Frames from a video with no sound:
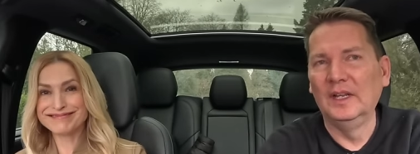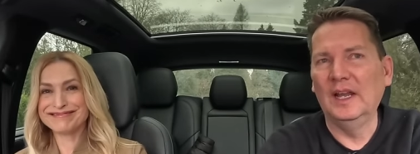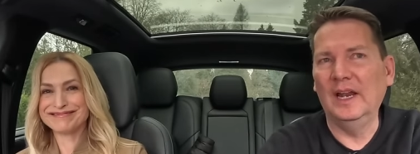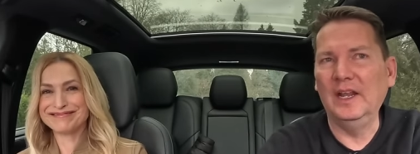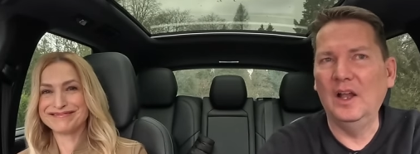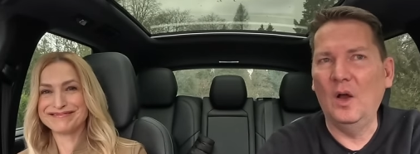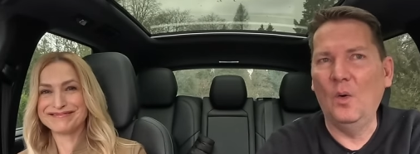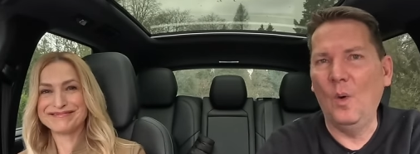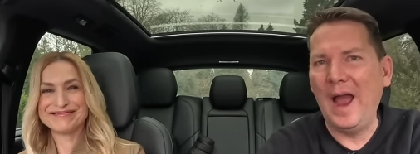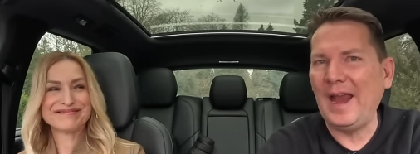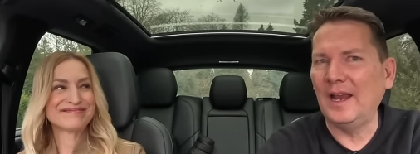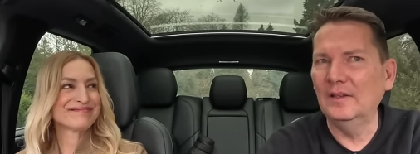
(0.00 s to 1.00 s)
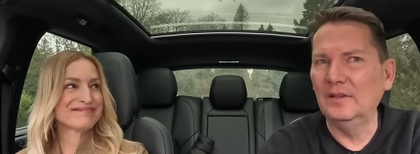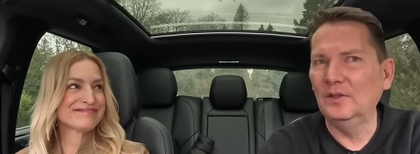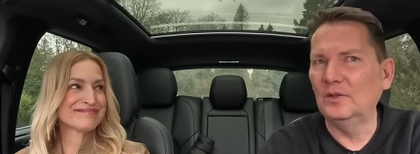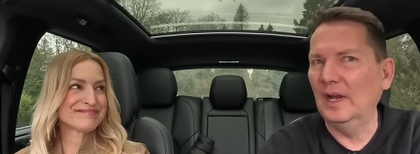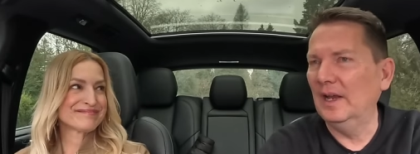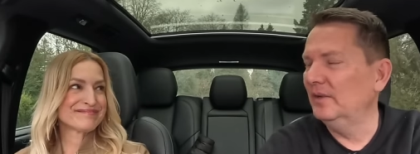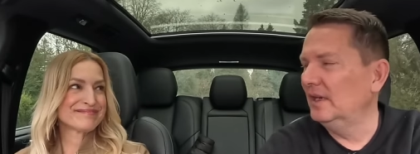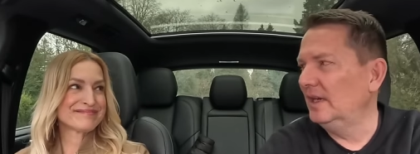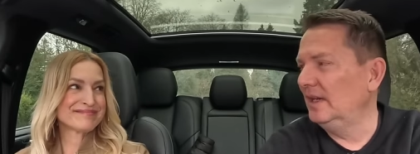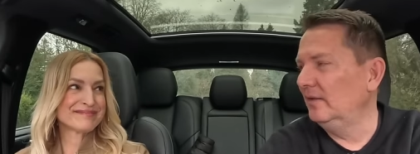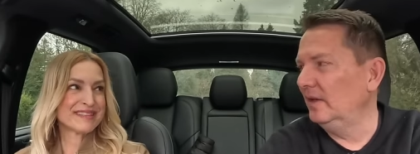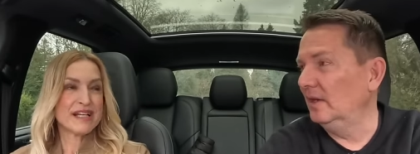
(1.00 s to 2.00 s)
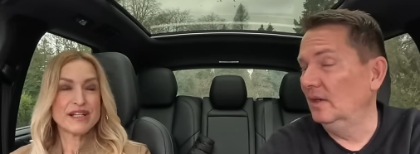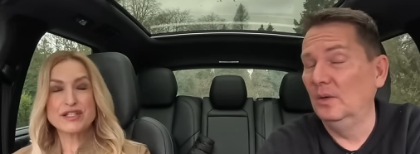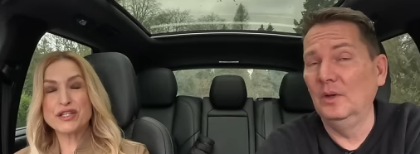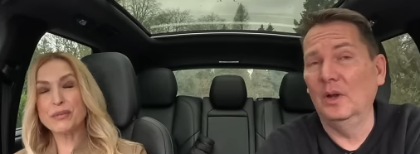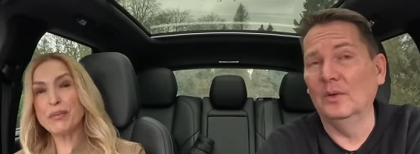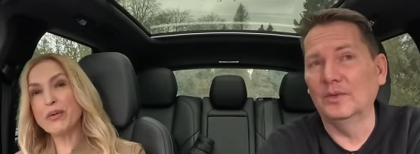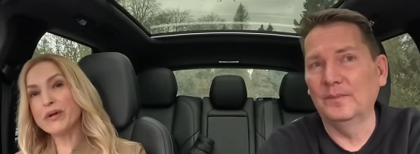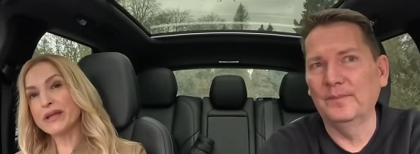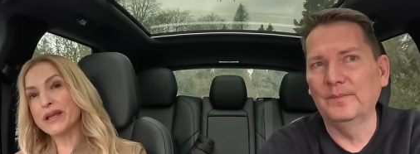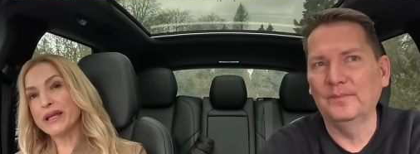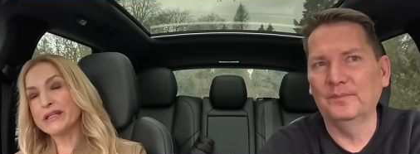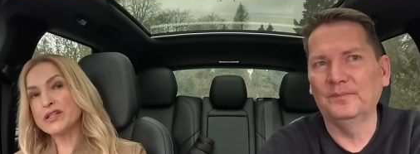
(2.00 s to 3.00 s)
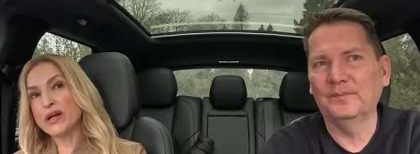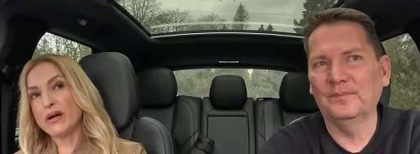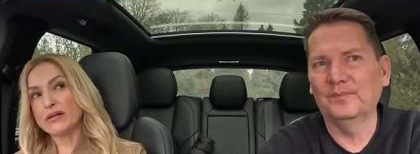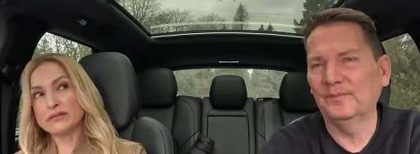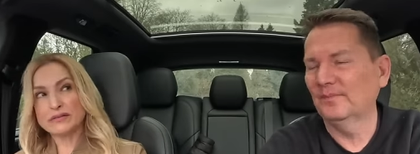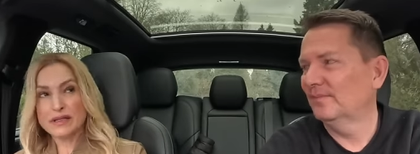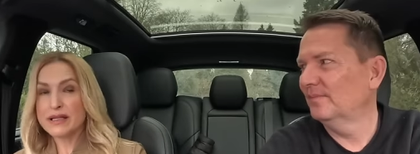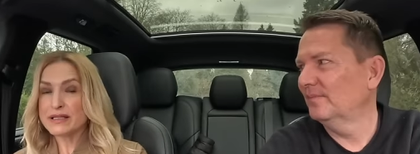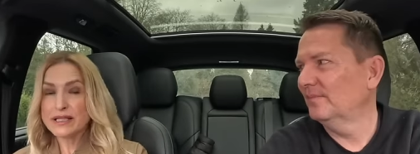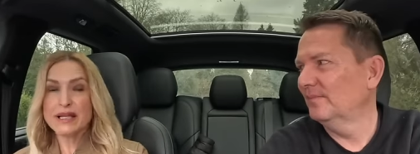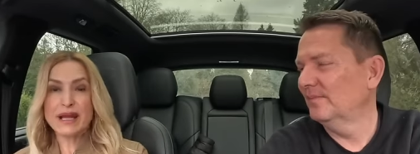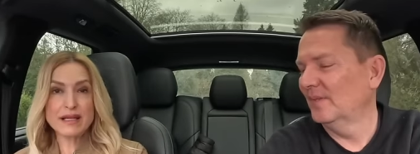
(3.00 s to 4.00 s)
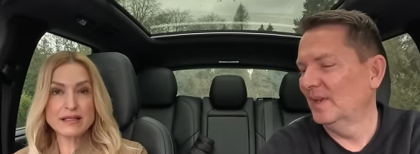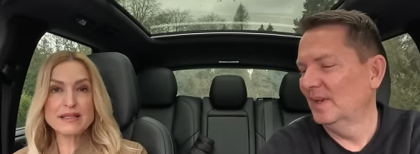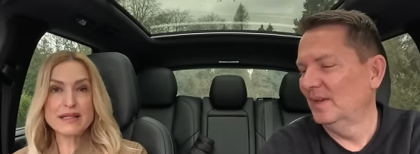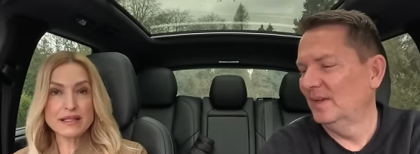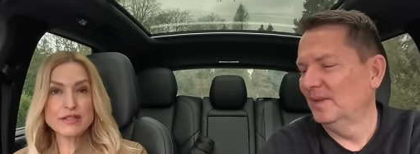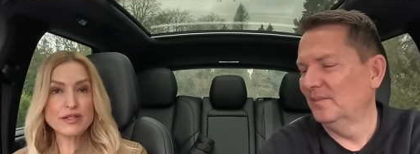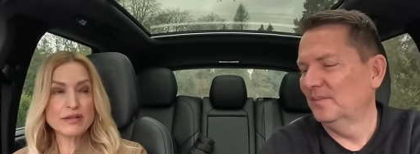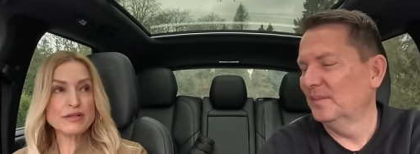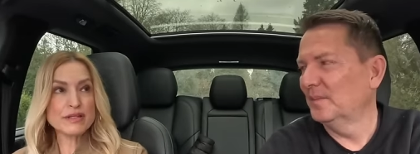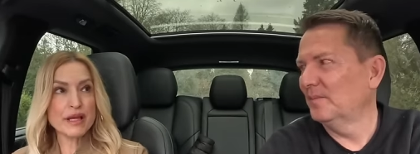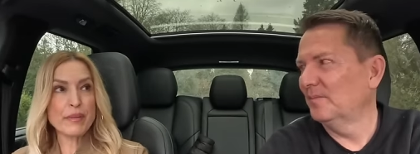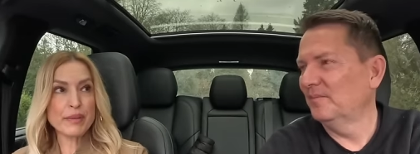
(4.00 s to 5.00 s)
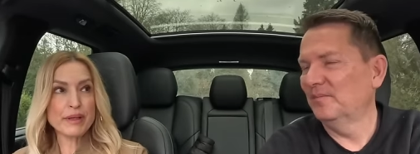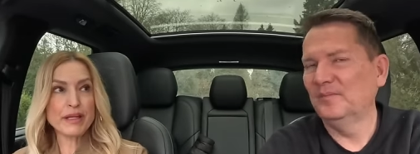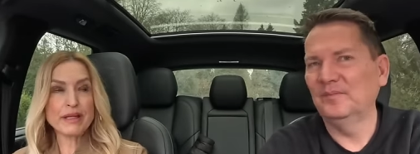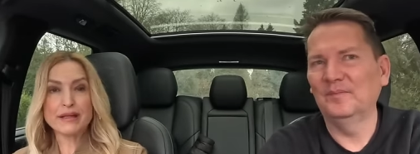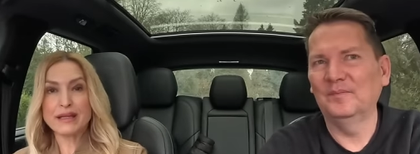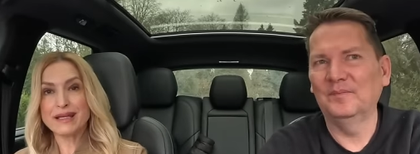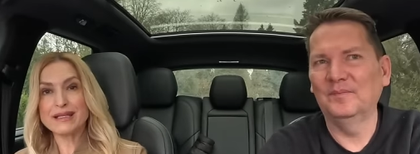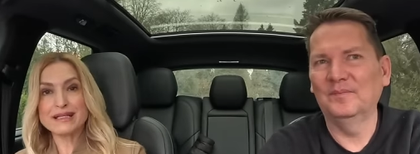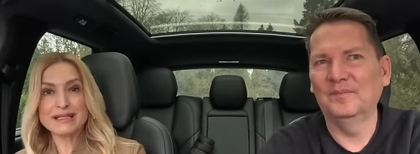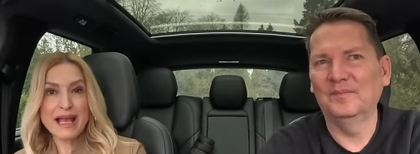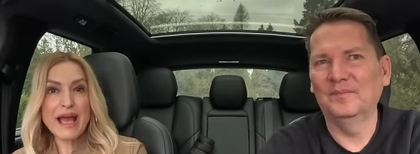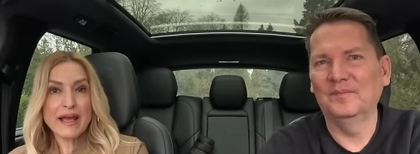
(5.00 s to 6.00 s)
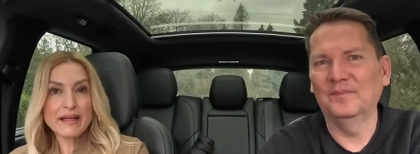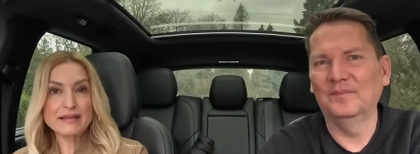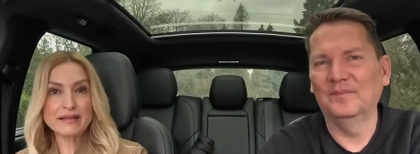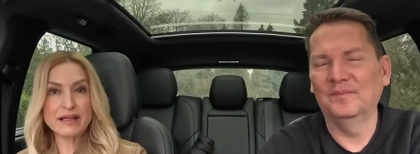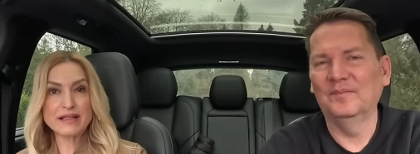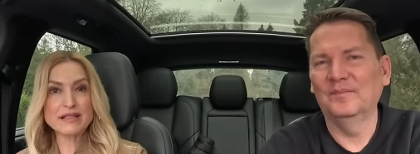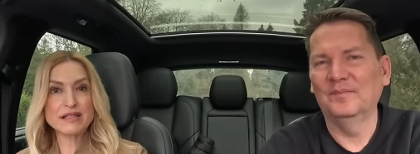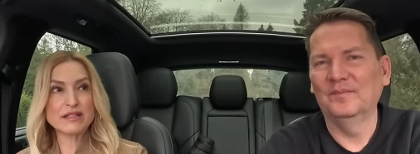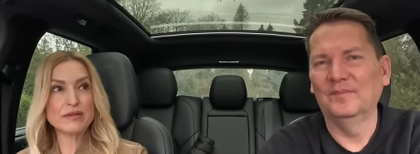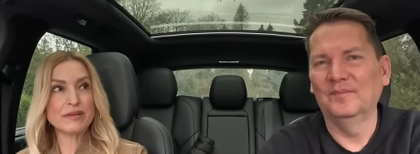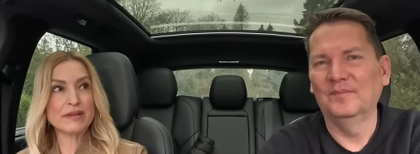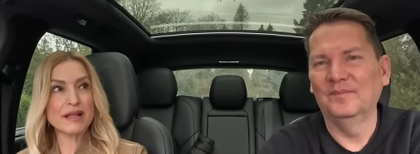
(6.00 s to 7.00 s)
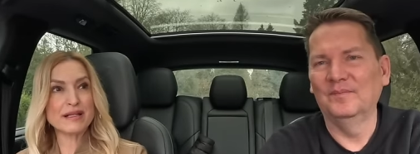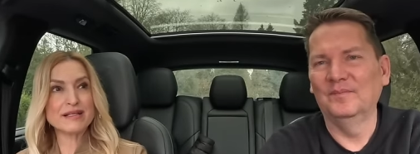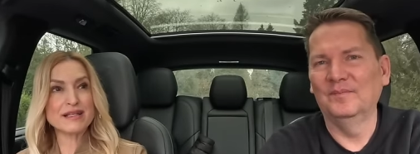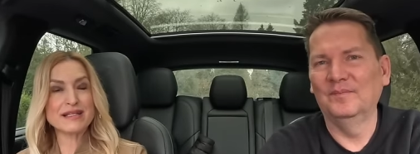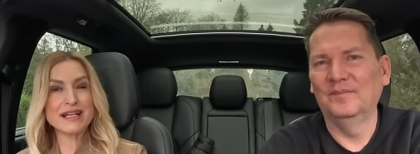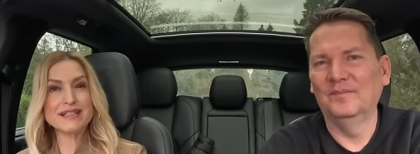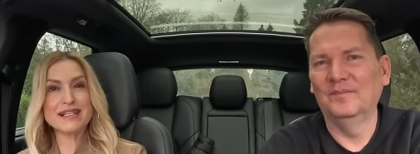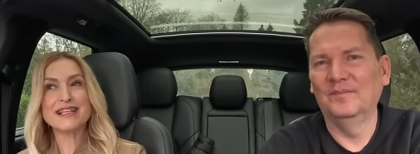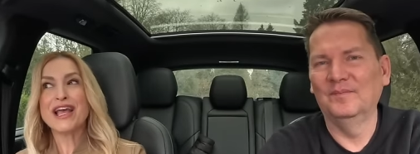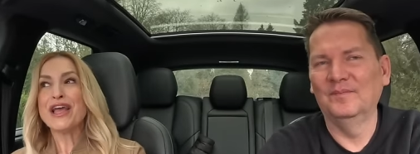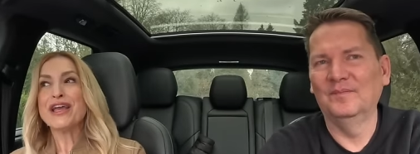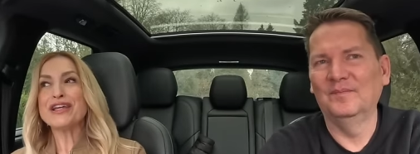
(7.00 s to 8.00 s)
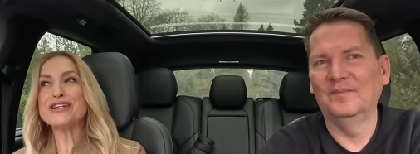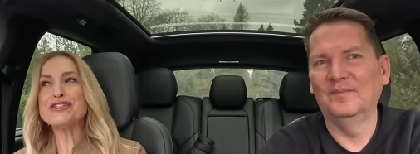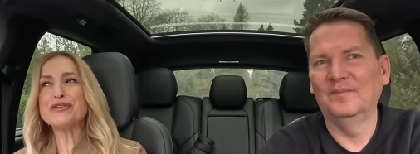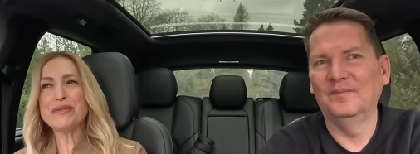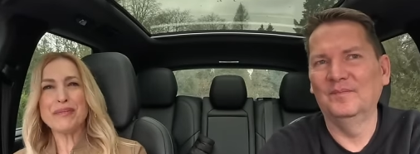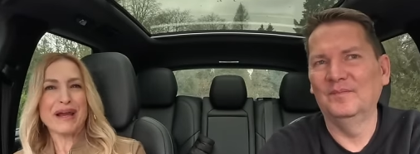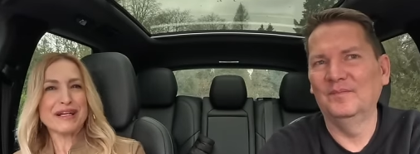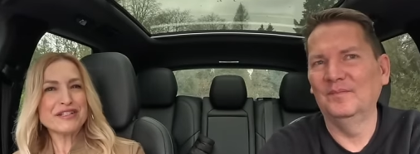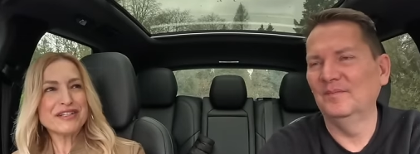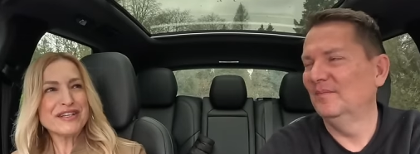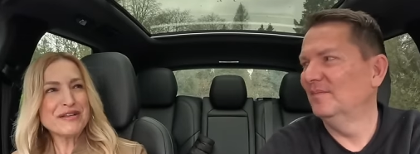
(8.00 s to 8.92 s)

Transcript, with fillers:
Speaker 1: and he got whack because he's driving an EV. Who so knows? poor
Speaker 2: Dahl. he did ask the insurance company, and they said has to do with LexisNexis. Could you imagine?